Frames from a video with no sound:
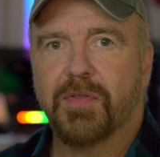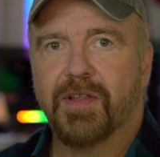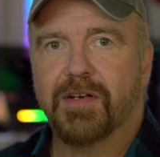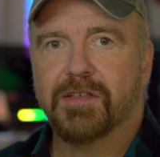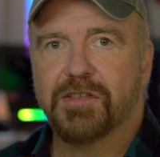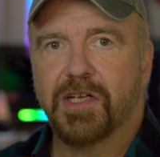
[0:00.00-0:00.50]
that
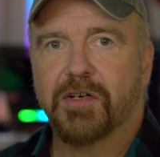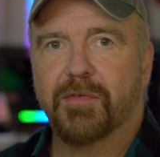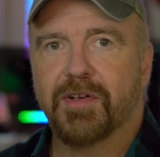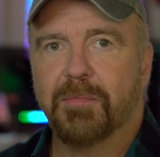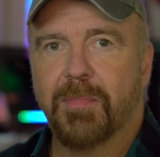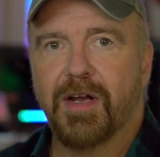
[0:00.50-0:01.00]
is
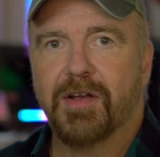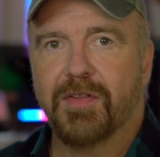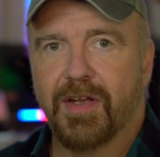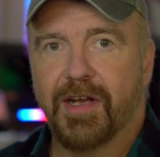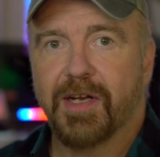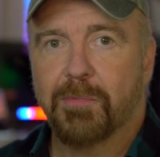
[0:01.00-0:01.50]
generated by the
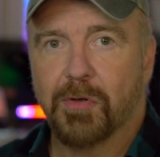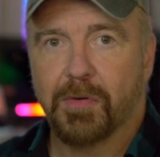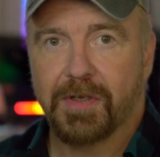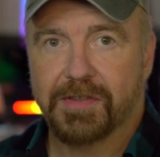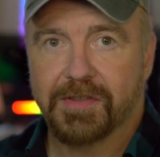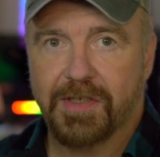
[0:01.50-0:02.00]
IDA Pro
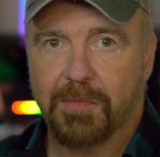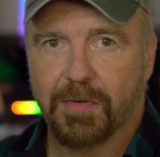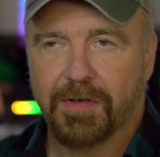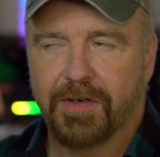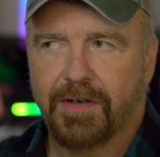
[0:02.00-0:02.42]
disassembler.